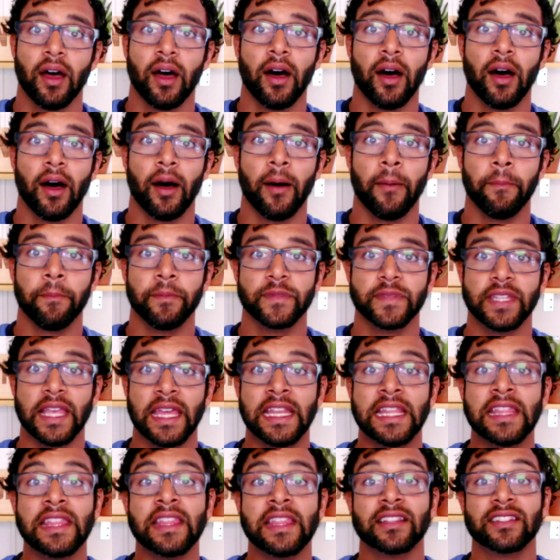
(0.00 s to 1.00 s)

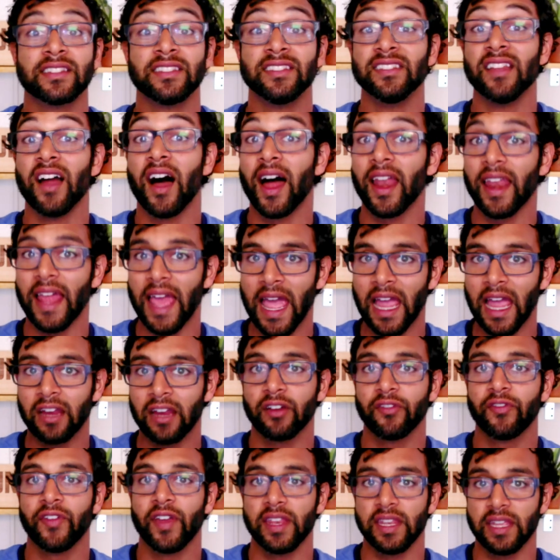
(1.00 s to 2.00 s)
anything that's not
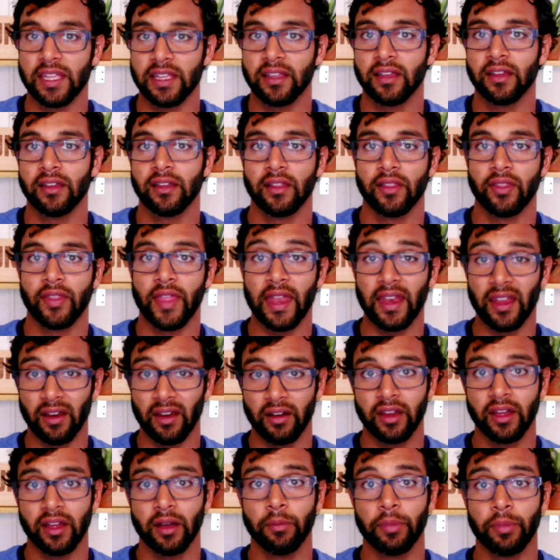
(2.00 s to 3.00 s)
aggravating that
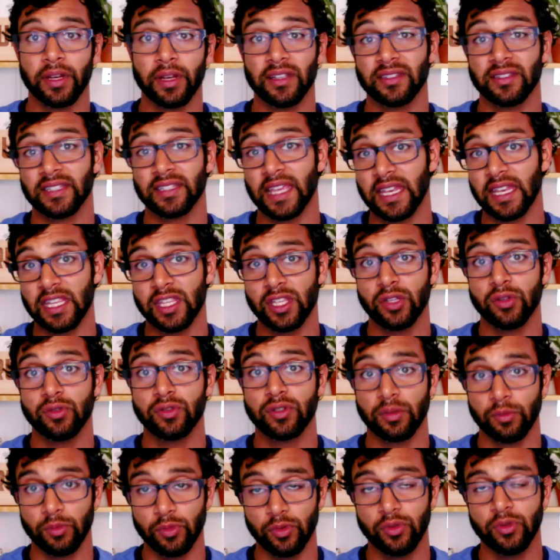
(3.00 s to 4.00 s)
area but is getting you
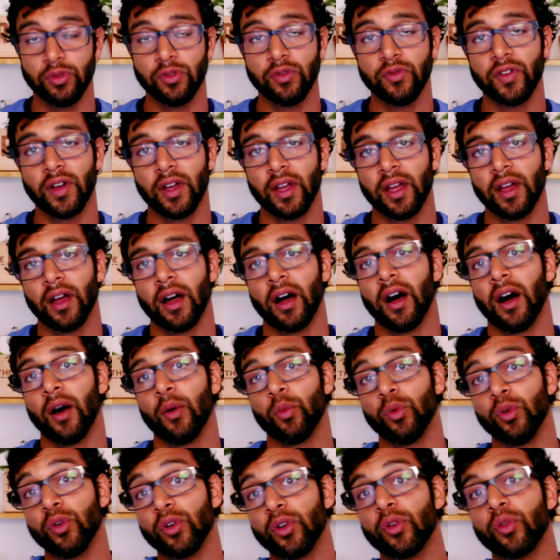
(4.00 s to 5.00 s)
to move
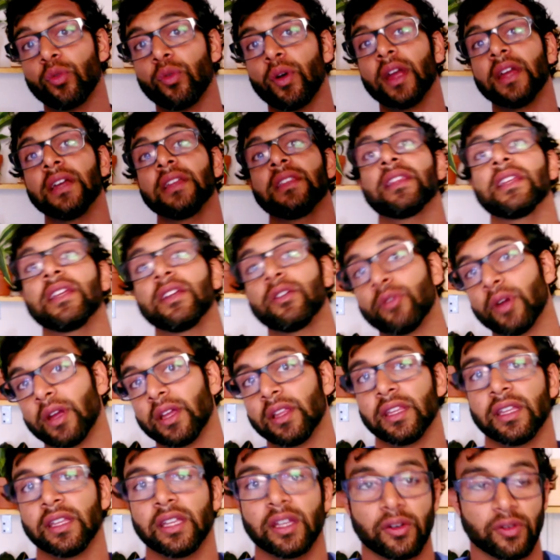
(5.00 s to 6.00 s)
will greatly
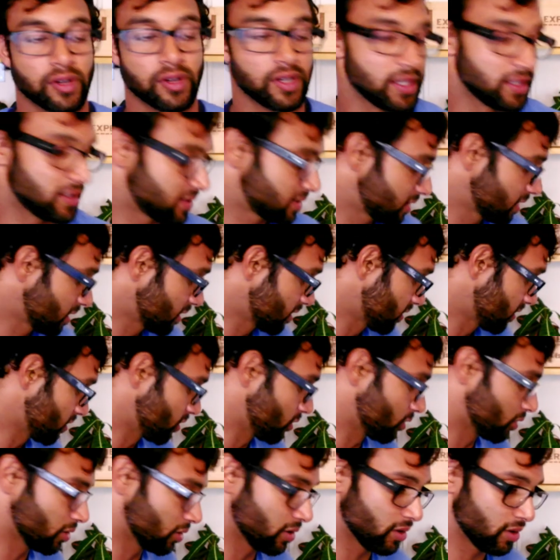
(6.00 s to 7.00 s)
increase
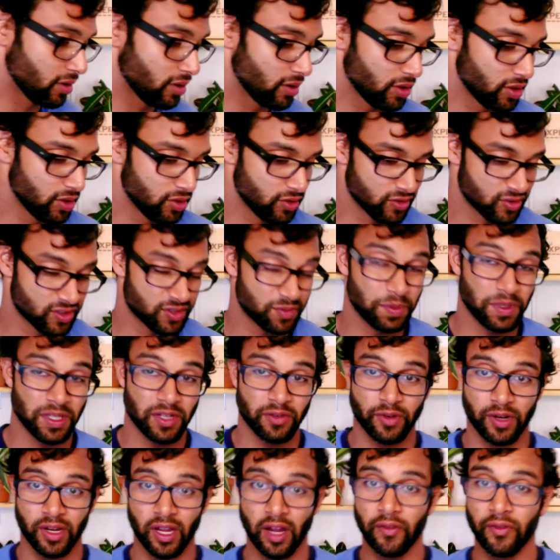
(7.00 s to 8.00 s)
your speed
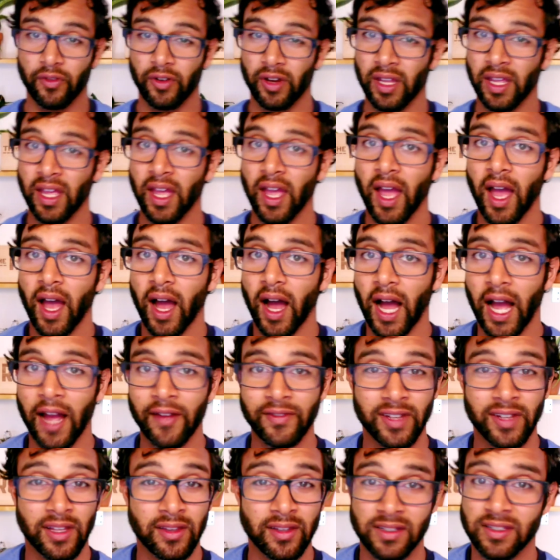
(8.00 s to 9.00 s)
of recovery.
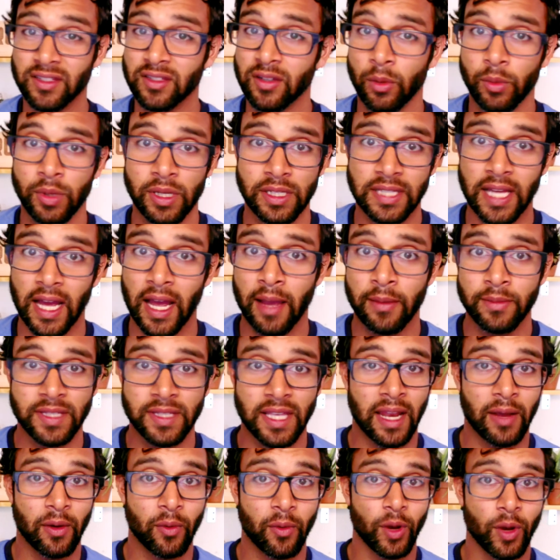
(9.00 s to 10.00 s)
I've done this so many times,
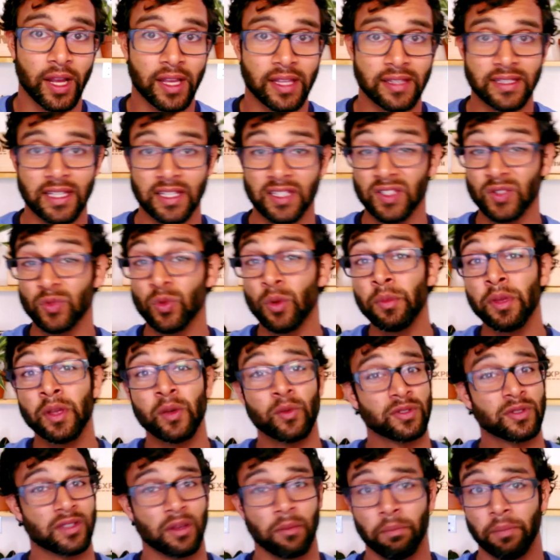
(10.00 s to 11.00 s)
and what I can say,
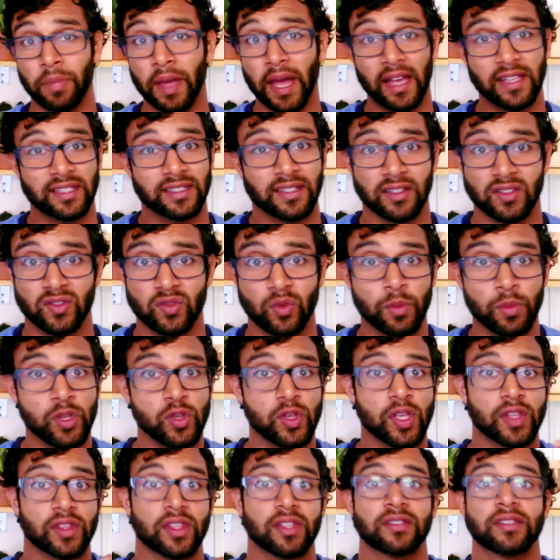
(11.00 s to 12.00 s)
swimming was the best, because swimming
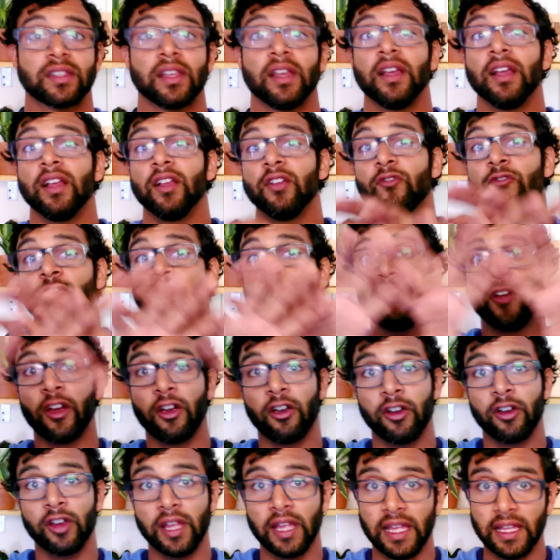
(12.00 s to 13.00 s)
you get this
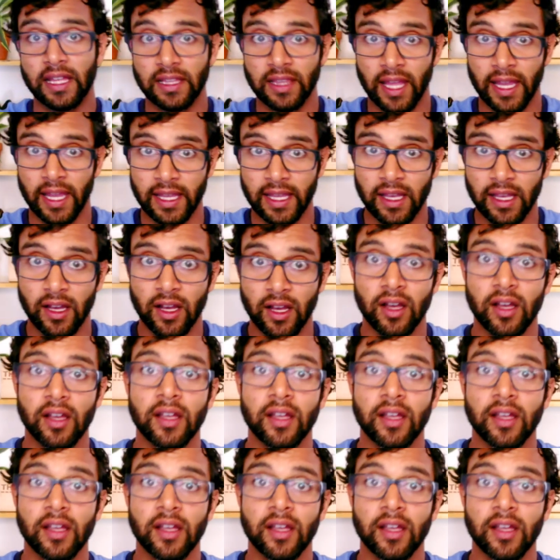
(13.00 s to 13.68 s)
very like